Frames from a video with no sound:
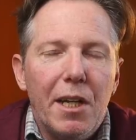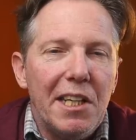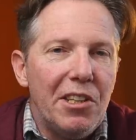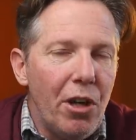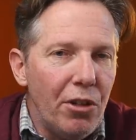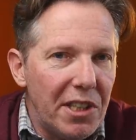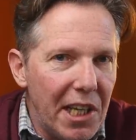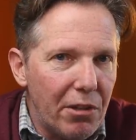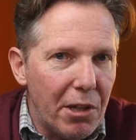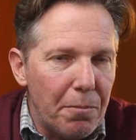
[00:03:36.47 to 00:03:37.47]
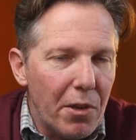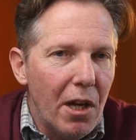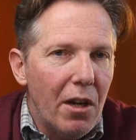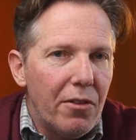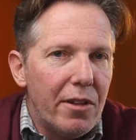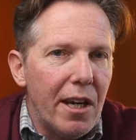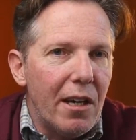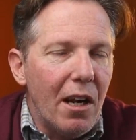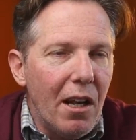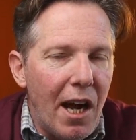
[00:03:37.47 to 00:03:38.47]
It's no secret
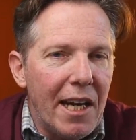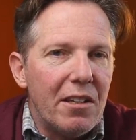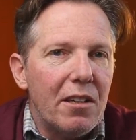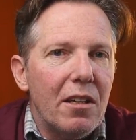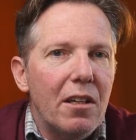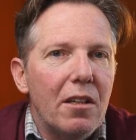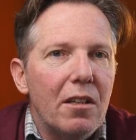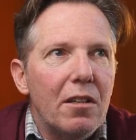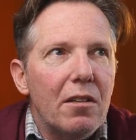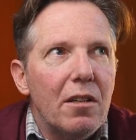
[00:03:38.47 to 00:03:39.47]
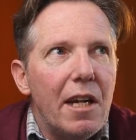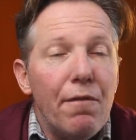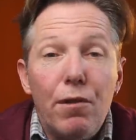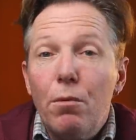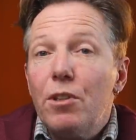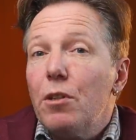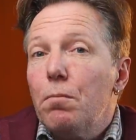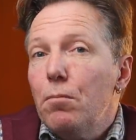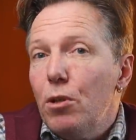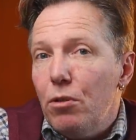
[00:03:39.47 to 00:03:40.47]
that light influences
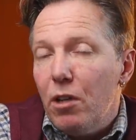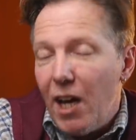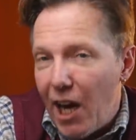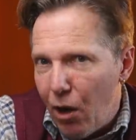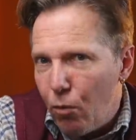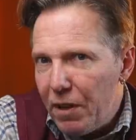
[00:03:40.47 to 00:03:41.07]
mood, how